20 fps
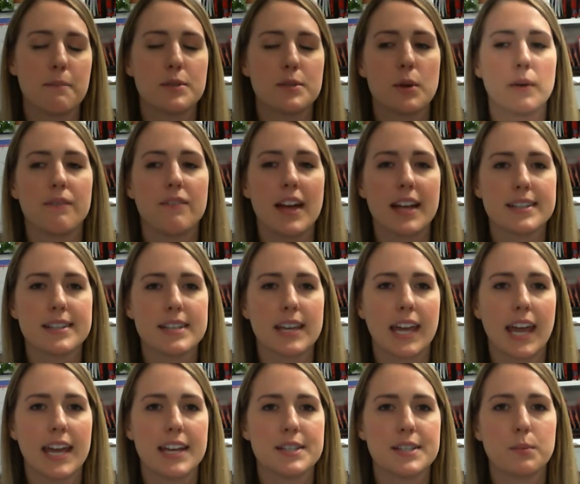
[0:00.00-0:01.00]
So if that's the
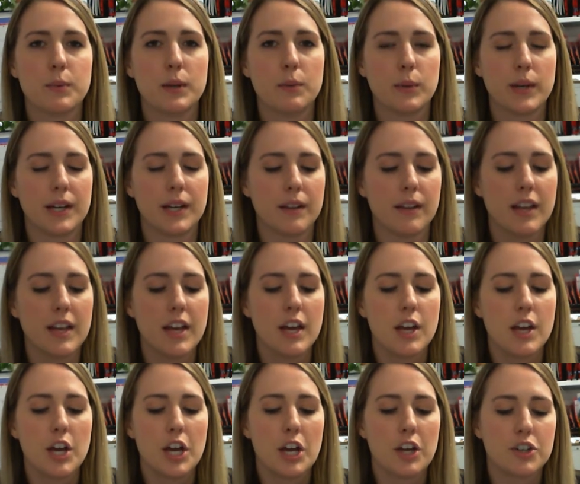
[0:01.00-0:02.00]
case, we will
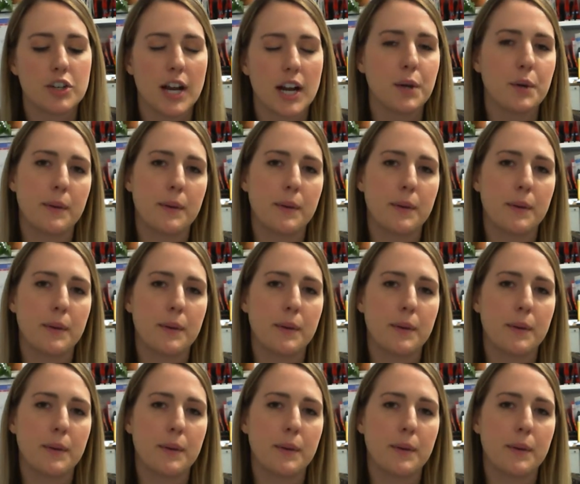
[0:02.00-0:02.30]
try